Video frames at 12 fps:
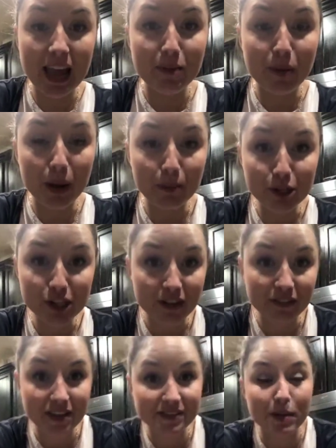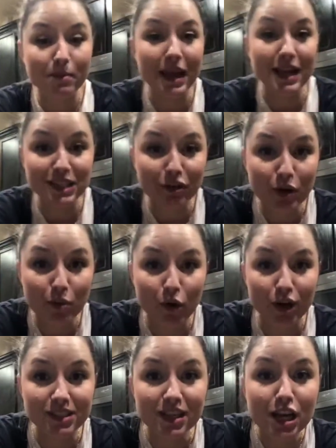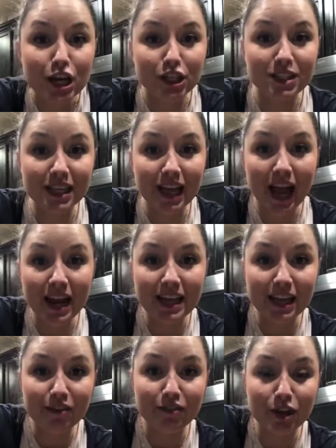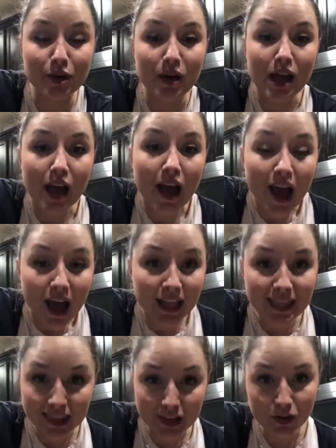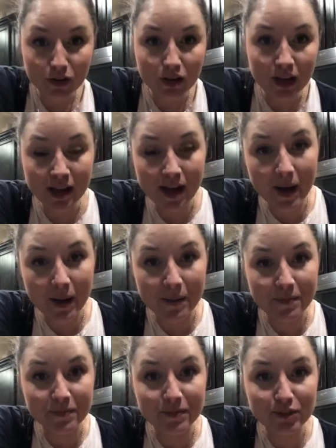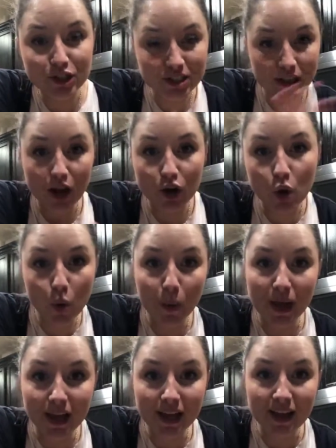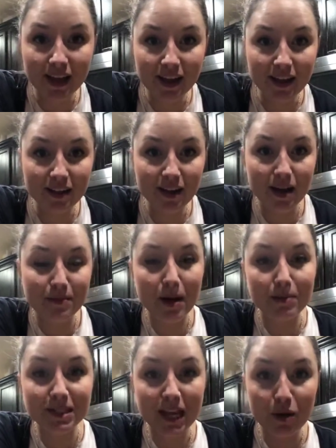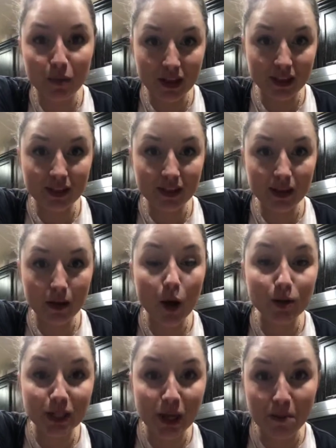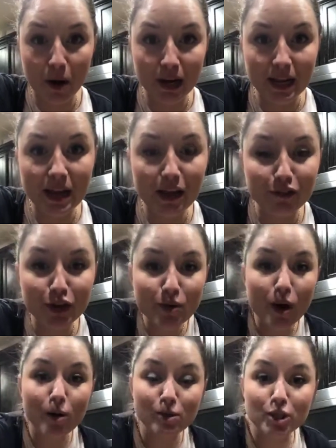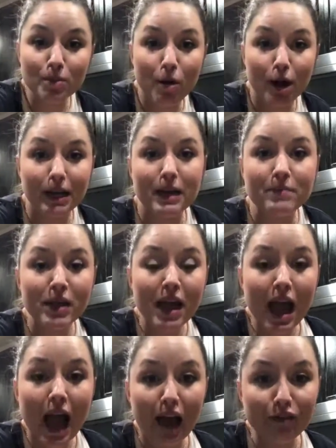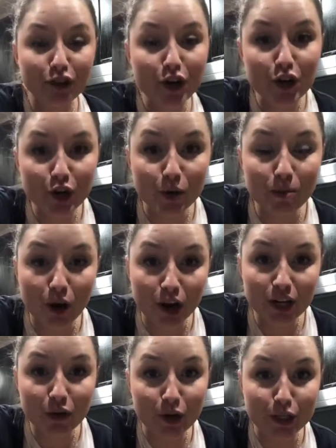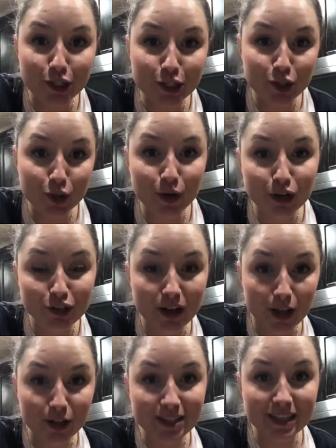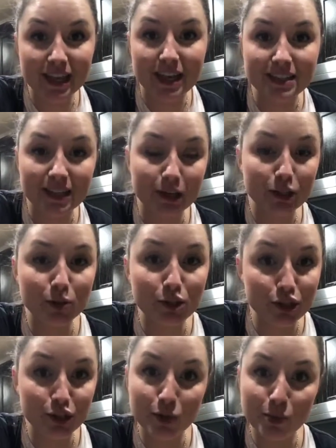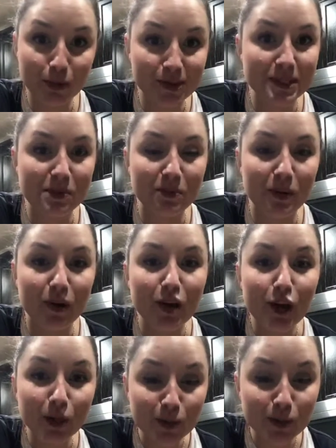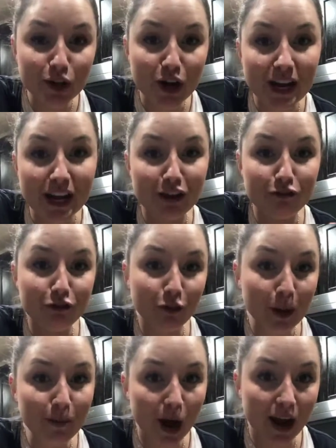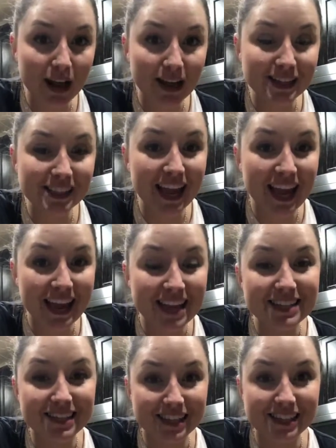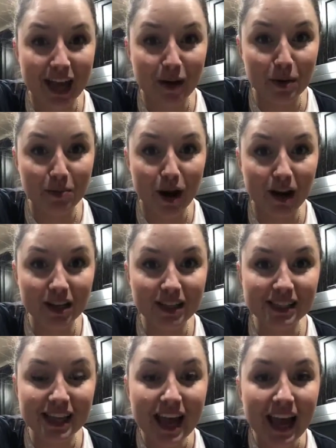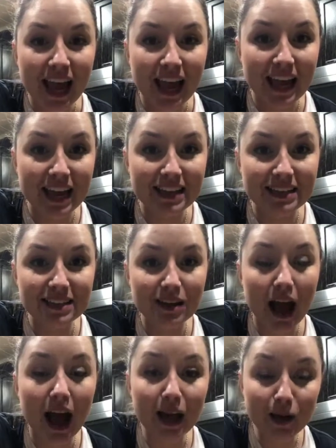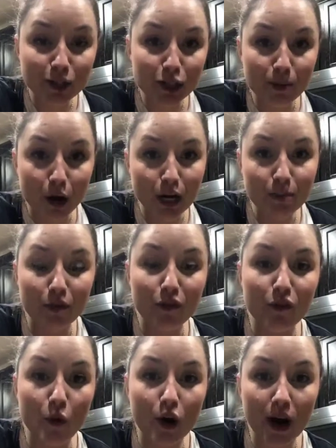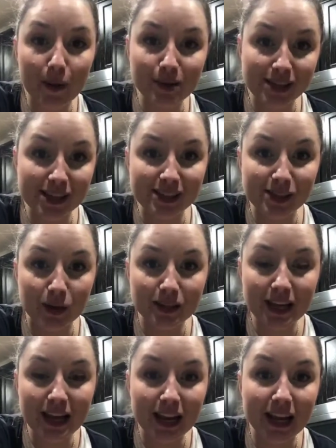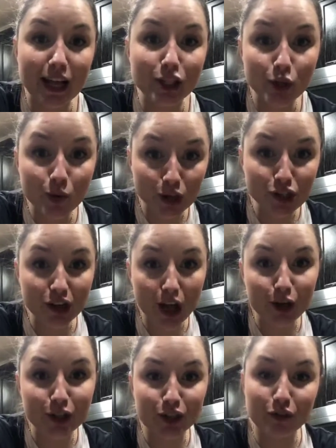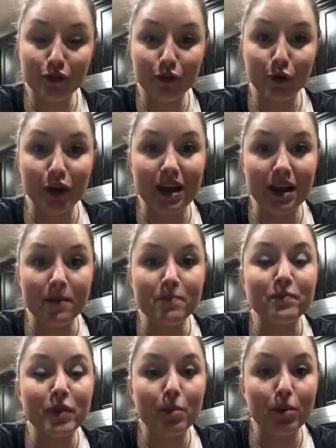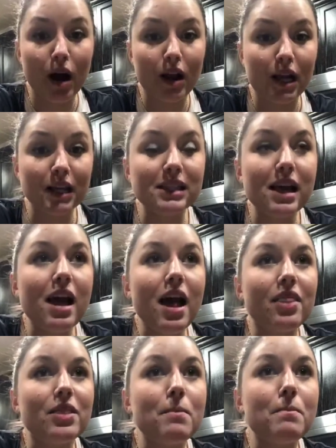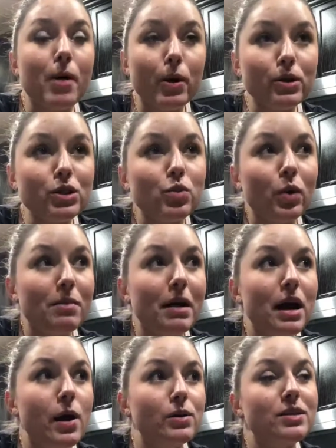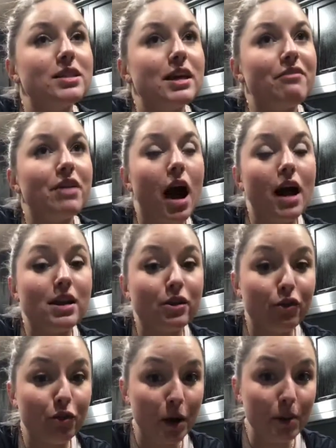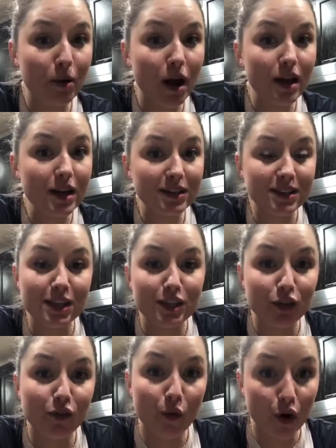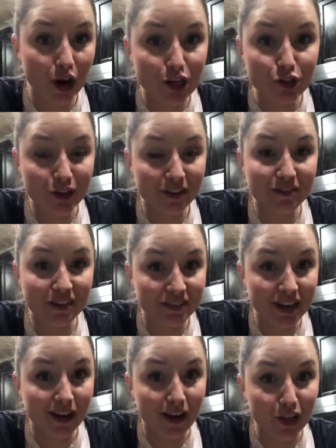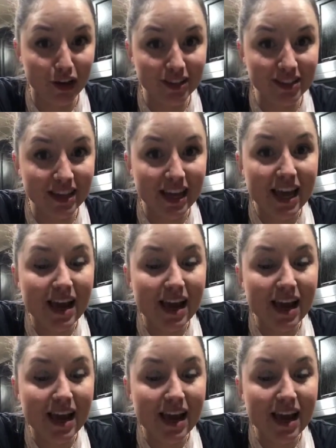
And Pampered Chef gives amazing rewards just to kind of give you a little, um, just a quick um, update with hosting a party. If you host a party, after your party reaches $200 in guest sales, which is super simple, you start getting free products and discounted products. And I hosted a party before I was a consultant and I got $200 in free products. The most one of my hosts have gotten in free products is $450.